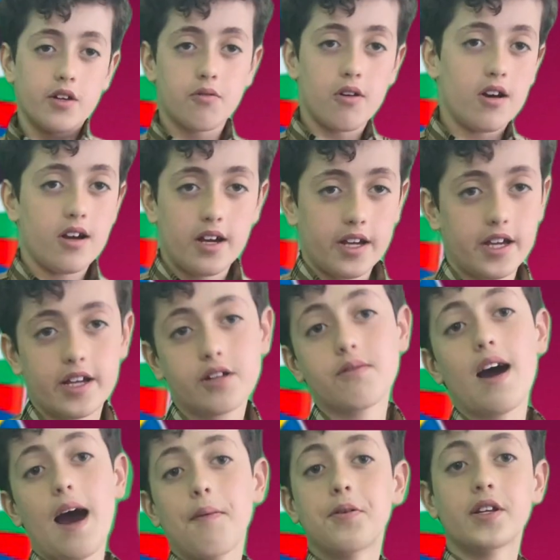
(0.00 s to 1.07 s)
so what,
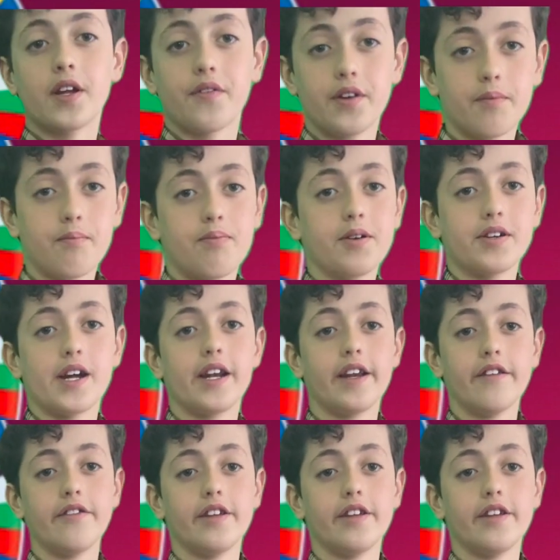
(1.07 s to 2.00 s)
what happens if you're presenting